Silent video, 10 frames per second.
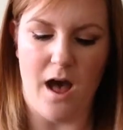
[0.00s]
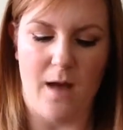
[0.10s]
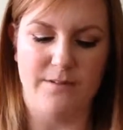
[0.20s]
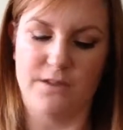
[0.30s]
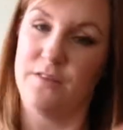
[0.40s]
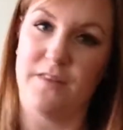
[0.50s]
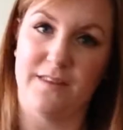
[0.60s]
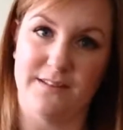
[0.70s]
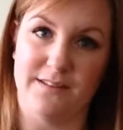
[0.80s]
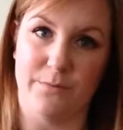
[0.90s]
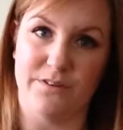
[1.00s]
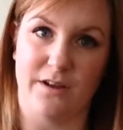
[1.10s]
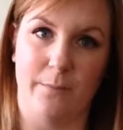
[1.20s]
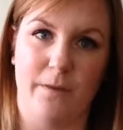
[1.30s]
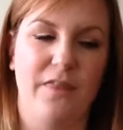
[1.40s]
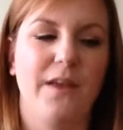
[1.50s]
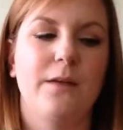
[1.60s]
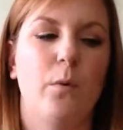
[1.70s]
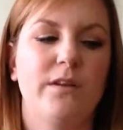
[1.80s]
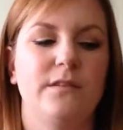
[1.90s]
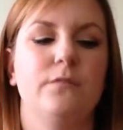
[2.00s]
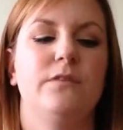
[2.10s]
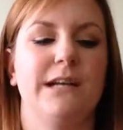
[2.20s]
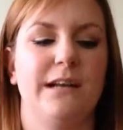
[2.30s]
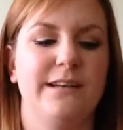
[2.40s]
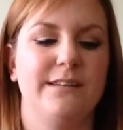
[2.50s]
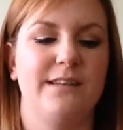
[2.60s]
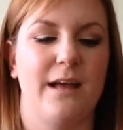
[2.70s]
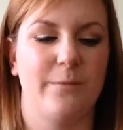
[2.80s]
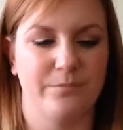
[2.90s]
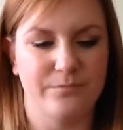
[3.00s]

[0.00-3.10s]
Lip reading: It's a good thing that it's summertime, but I think once I realised that